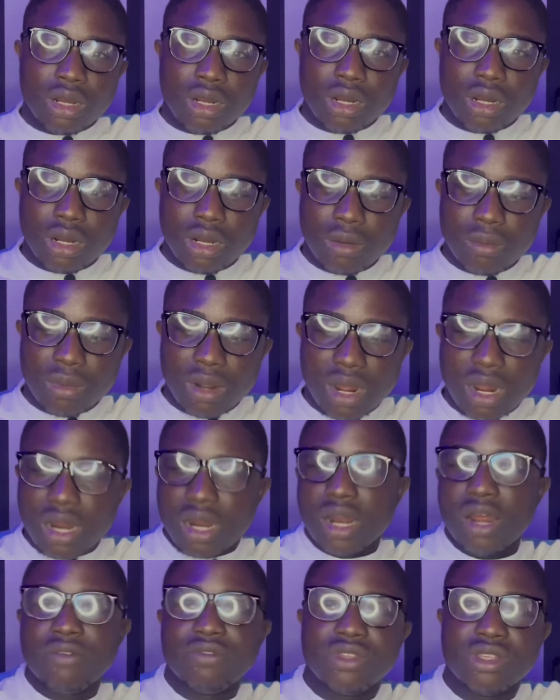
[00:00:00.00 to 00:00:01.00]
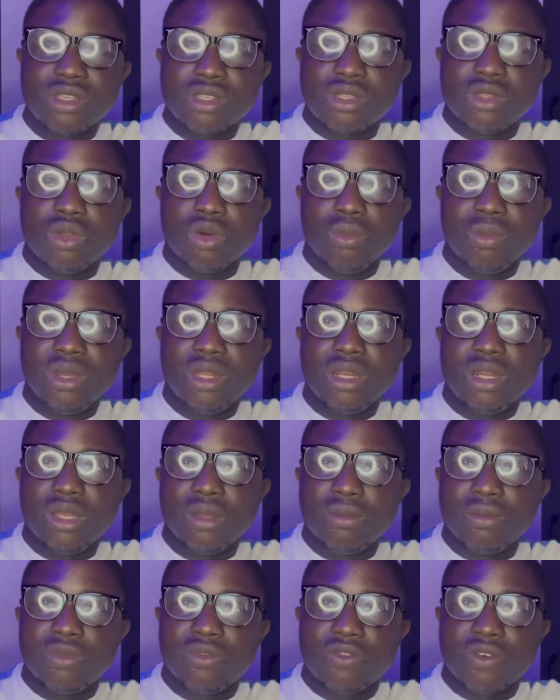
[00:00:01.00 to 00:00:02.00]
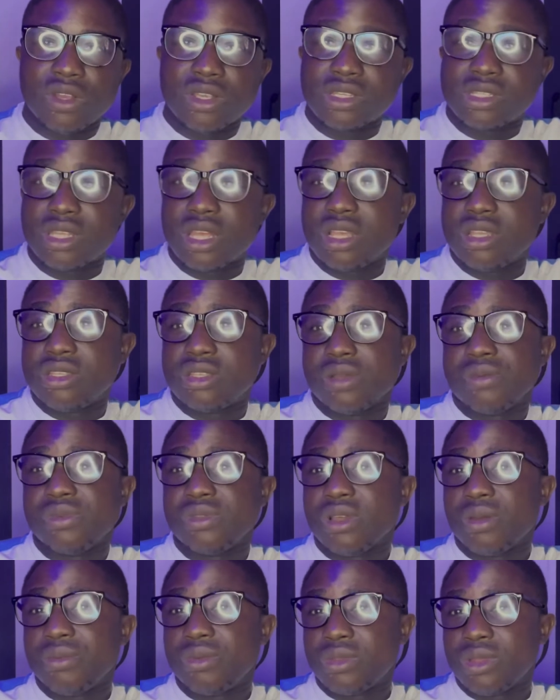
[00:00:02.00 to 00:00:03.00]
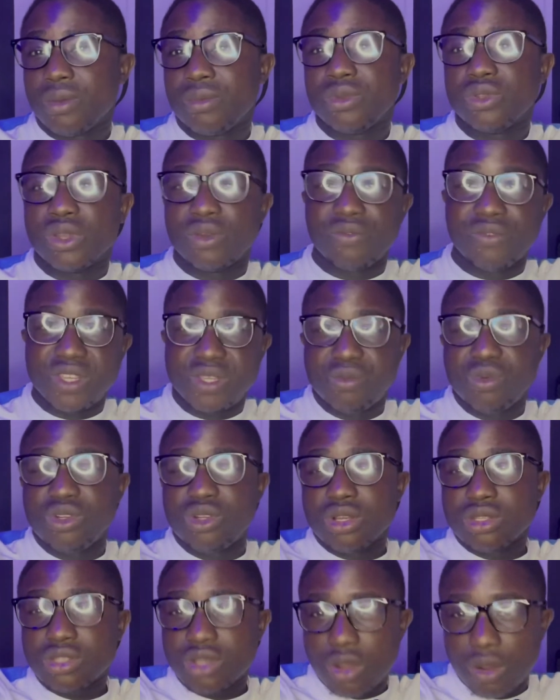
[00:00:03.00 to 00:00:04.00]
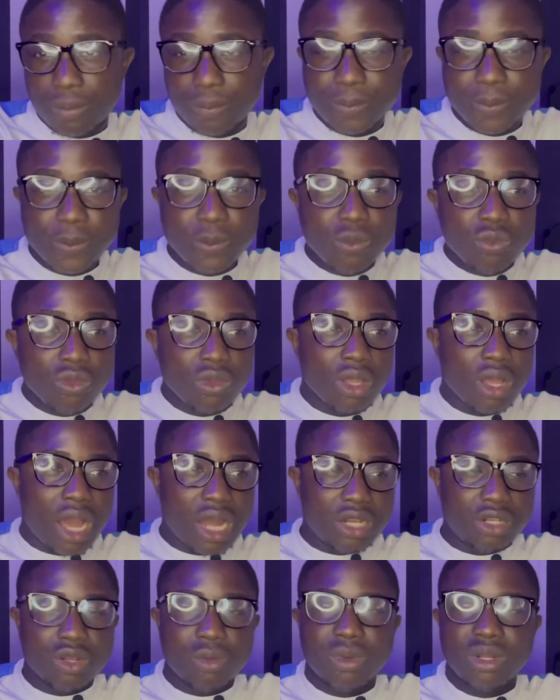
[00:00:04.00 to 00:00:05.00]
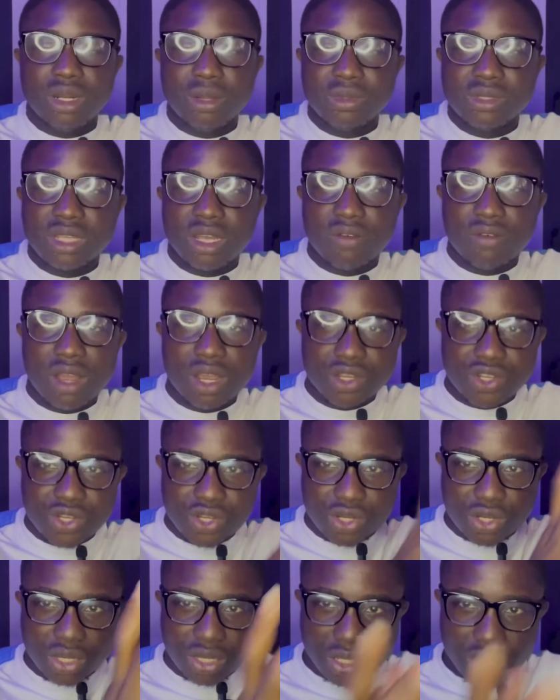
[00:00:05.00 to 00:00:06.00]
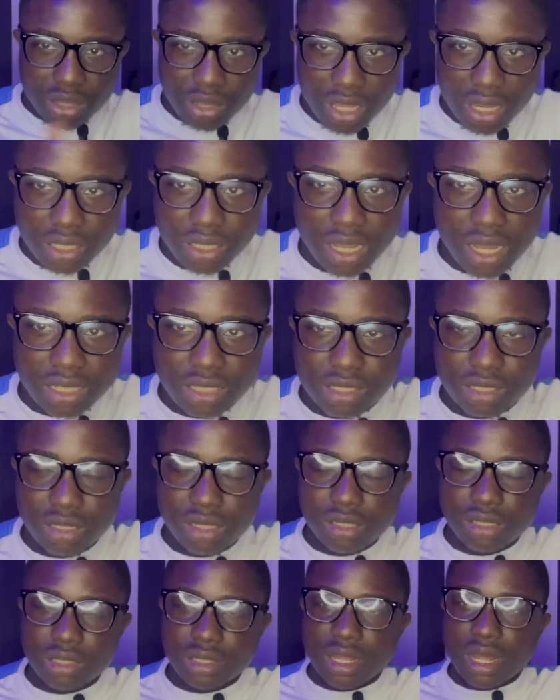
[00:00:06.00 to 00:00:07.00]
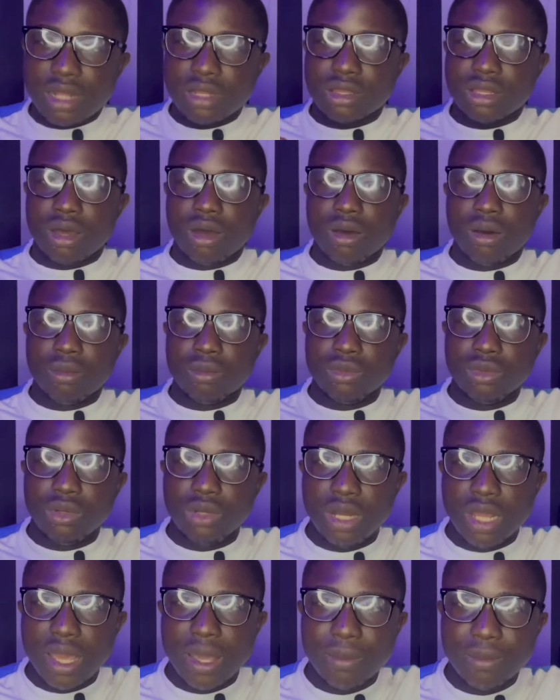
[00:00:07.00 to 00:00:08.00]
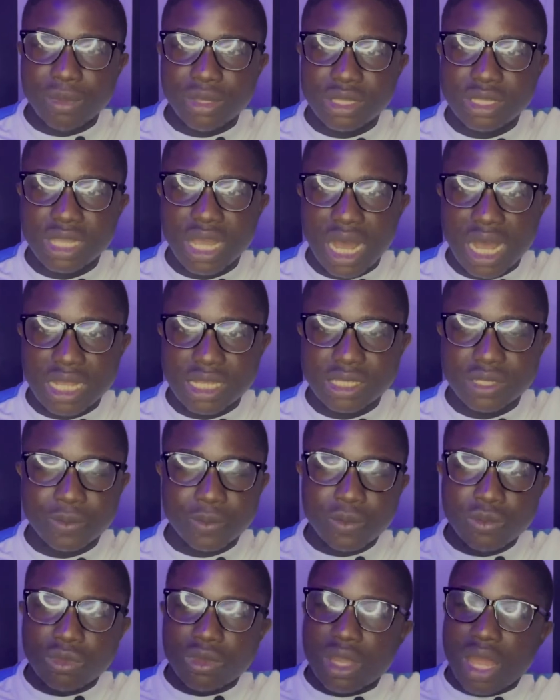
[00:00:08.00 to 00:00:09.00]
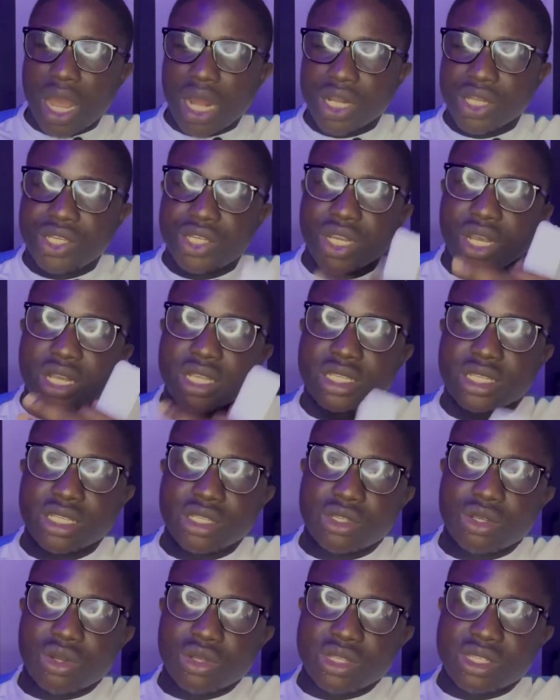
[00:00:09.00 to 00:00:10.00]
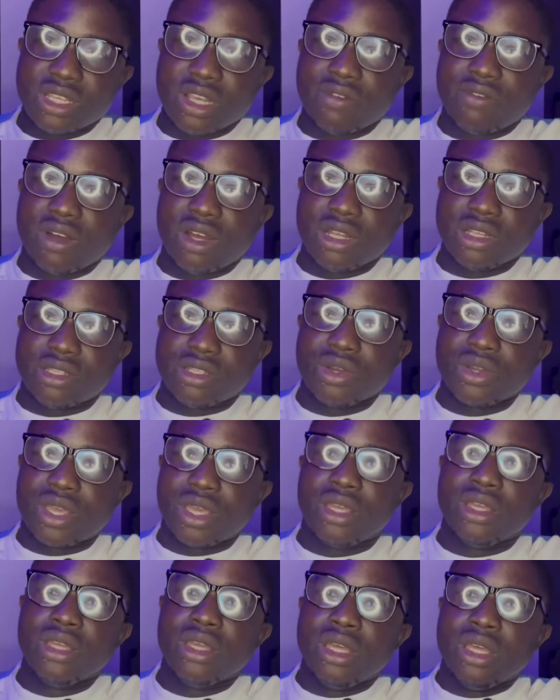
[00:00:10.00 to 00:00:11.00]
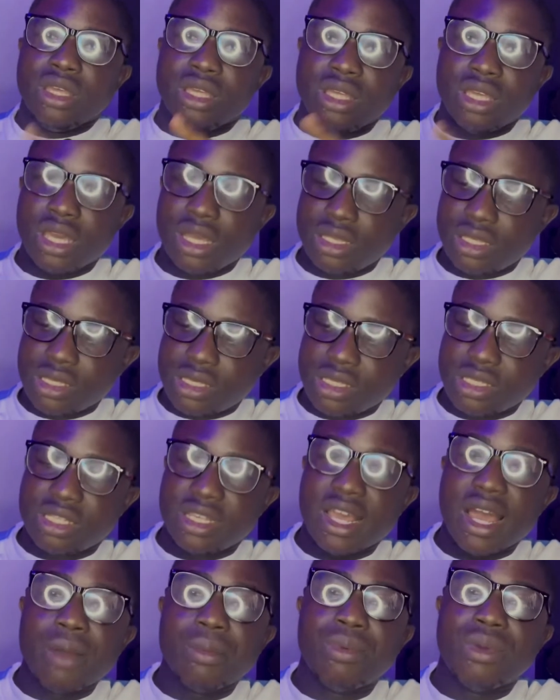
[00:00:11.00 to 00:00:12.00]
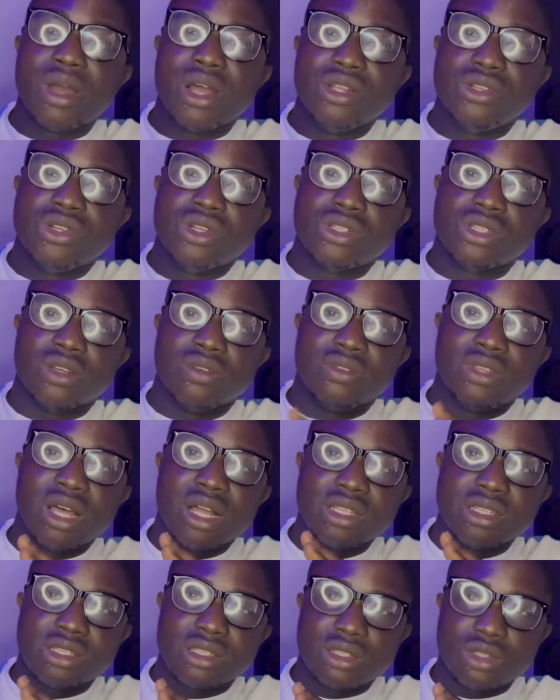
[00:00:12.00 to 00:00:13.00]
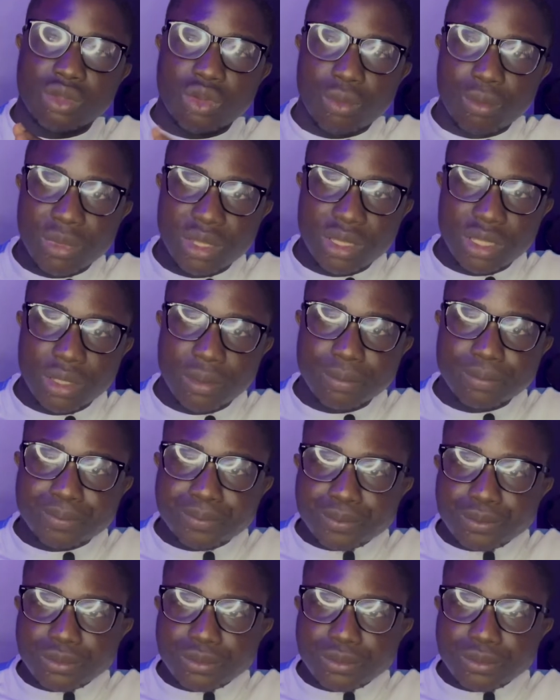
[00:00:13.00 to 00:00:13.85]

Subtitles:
I have this domain name, for instance, www.facebook.com, and the domain name server take that name it has and it checks its own server and say, okay, yeah, this is the IP address of that domain name.